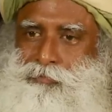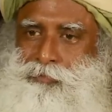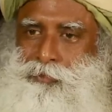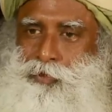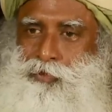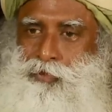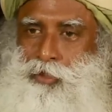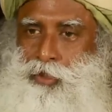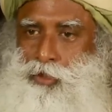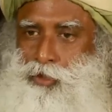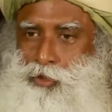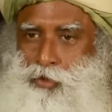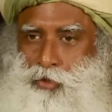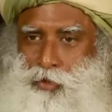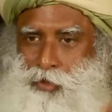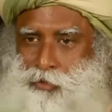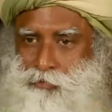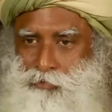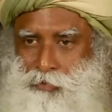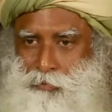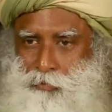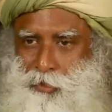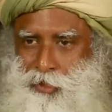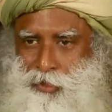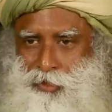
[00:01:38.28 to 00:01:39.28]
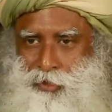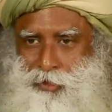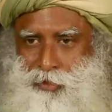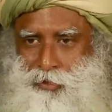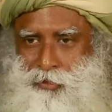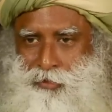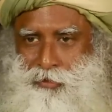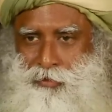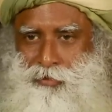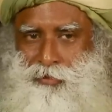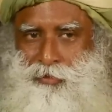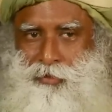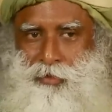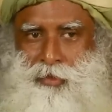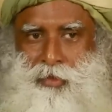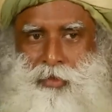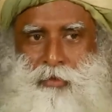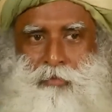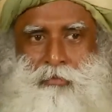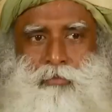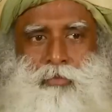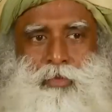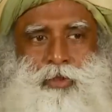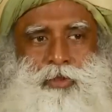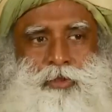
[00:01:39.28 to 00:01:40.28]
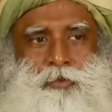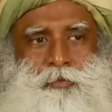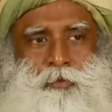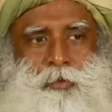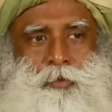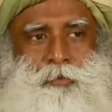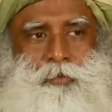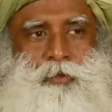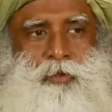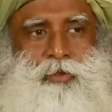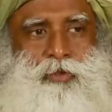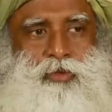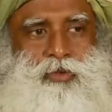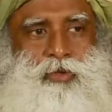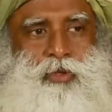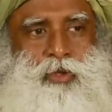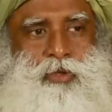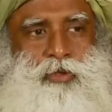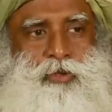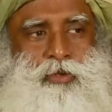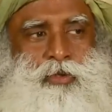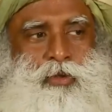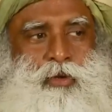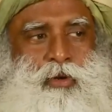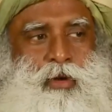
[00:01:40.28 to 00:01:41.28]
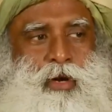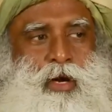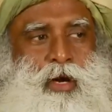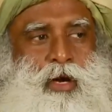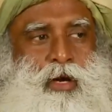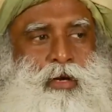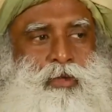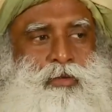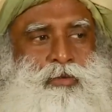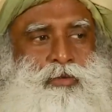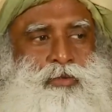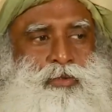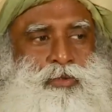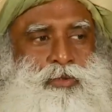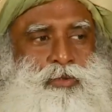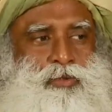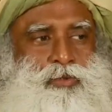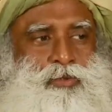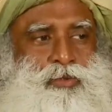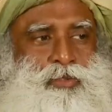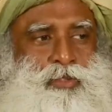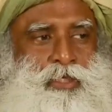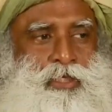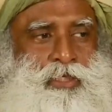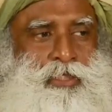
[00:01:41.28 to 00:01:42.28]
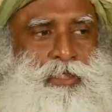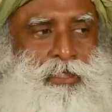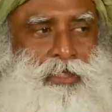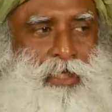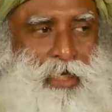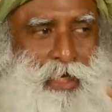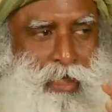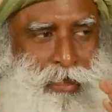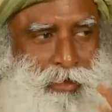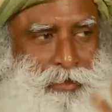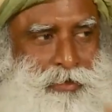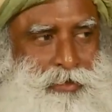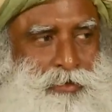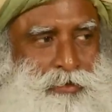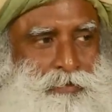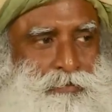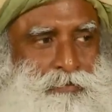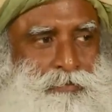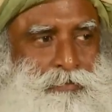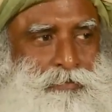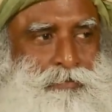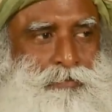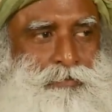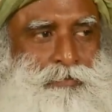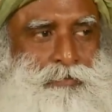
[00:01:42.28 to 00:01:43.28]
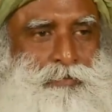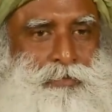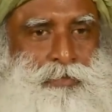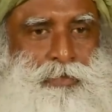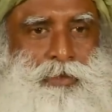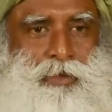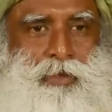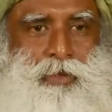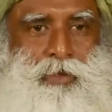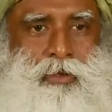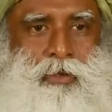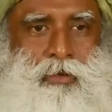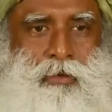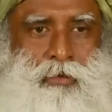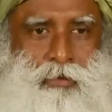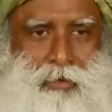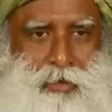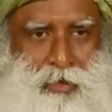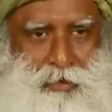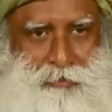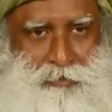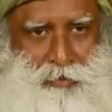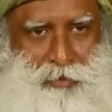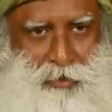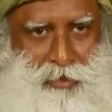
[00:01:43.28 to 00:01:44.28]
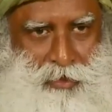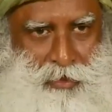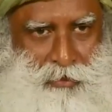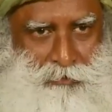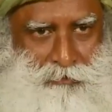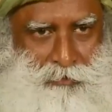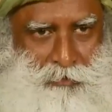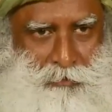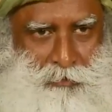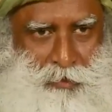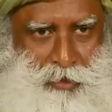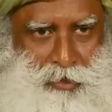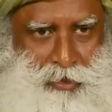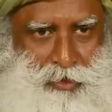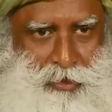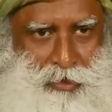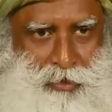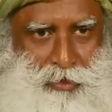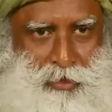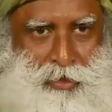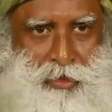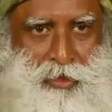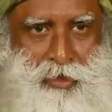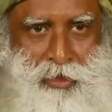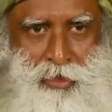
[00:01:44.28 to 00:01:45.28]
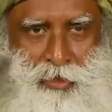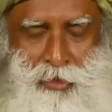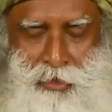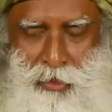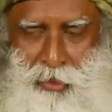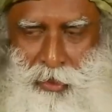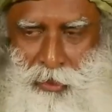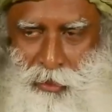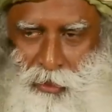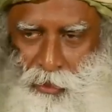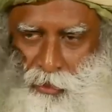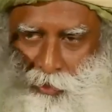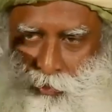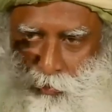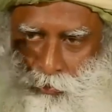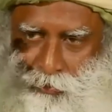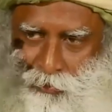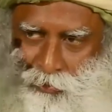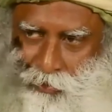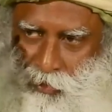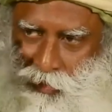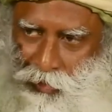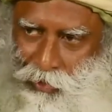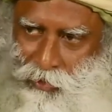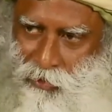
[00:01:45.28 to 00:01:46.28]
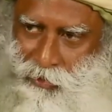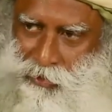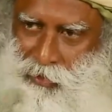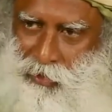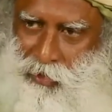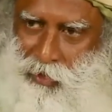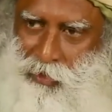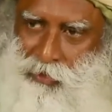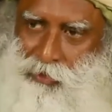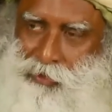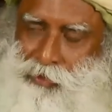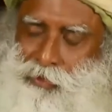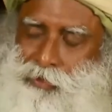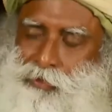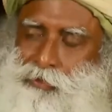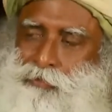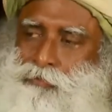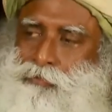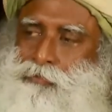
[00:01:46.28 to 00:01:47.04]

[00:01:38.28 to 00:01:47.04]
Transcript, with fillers: There is no information. Most people do not know how to use their intellect. Only with information they can use their intellect.